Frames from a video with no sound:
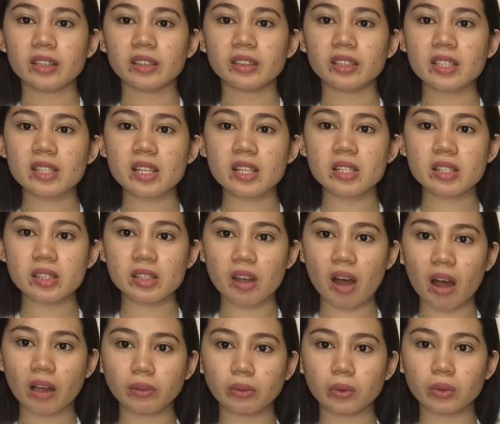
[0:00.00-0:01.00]
This is
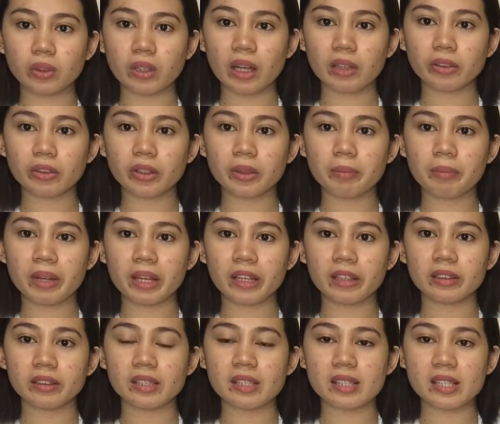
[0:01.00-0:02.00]
done to
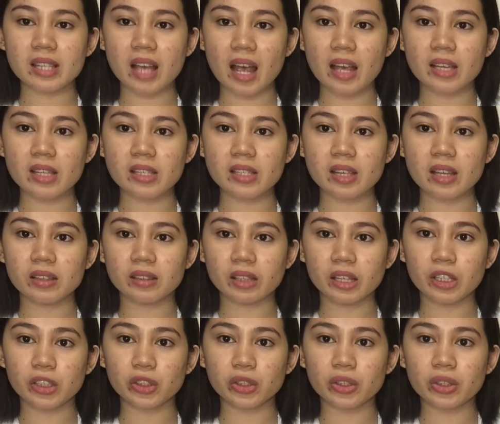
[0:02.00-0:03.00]
determine the size and
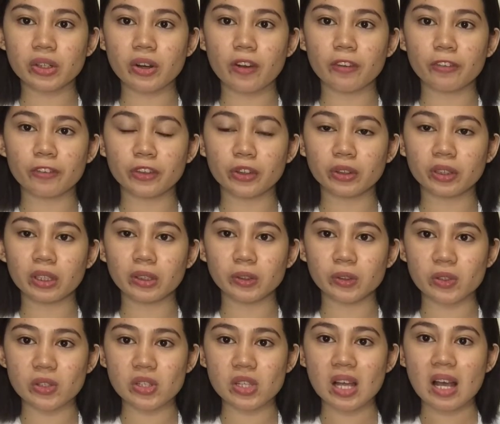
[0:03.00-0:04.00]
nature of
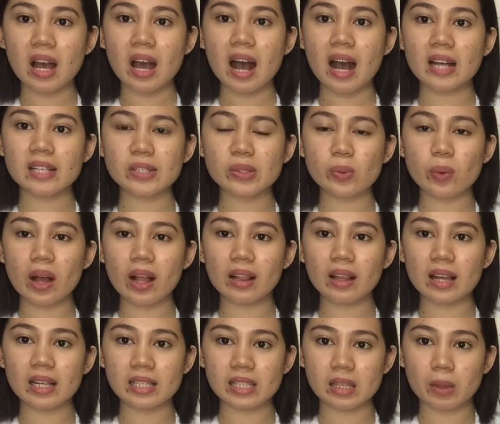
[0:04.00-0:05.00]
uterus as well
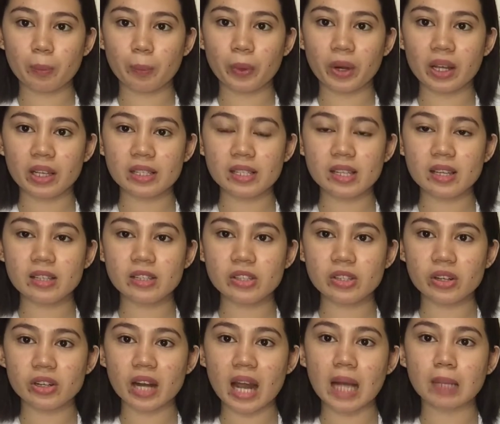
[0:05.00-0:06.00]
as the presence
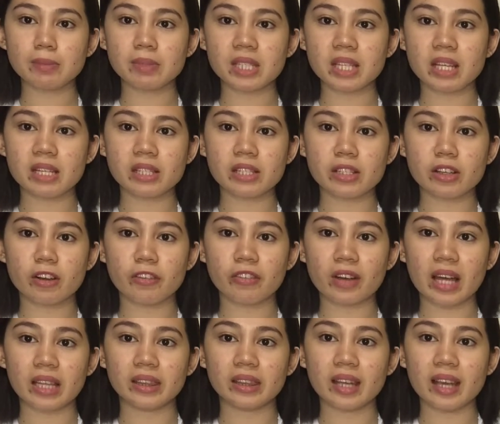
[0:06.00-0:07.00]
or absence of
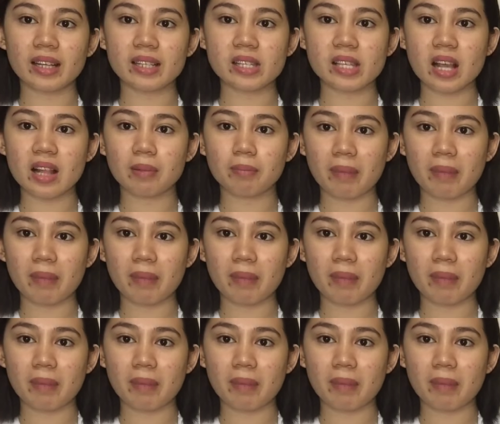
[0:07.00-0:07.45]
adnexal